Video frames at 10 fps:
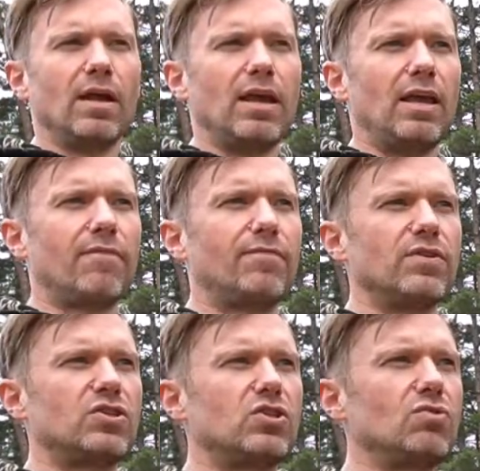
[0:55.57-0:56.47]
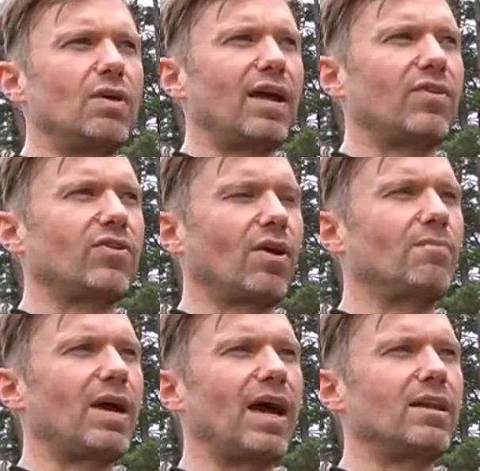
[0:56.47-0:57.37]
If the shoe has some
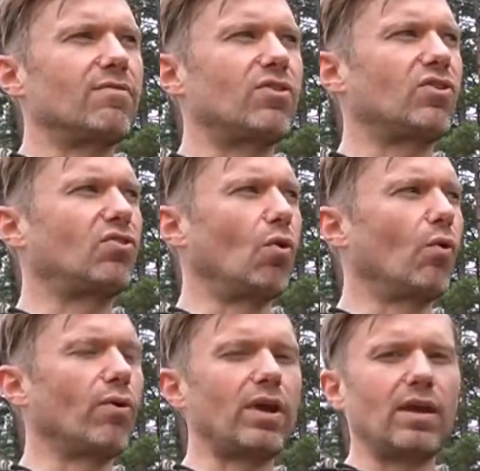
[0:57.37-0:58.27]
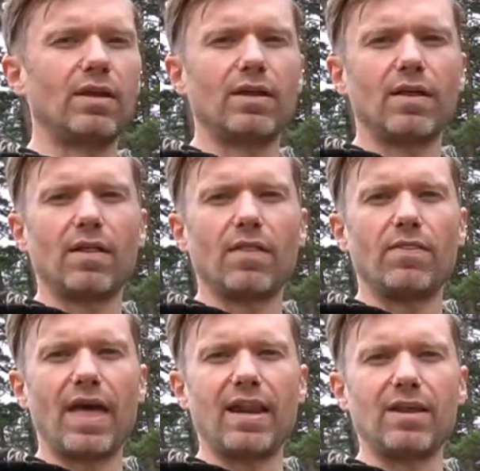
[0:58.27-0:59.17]
kind of story
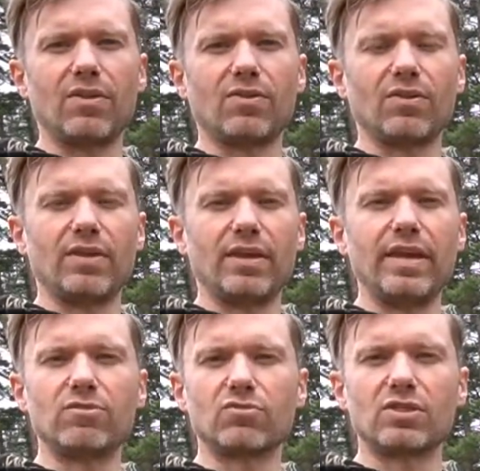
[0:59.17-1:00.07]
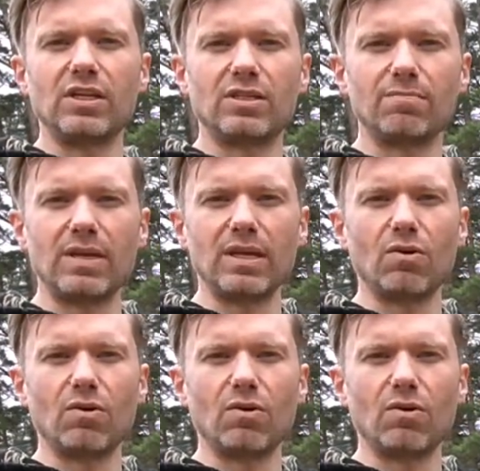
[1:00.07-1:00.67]
that is interesting to me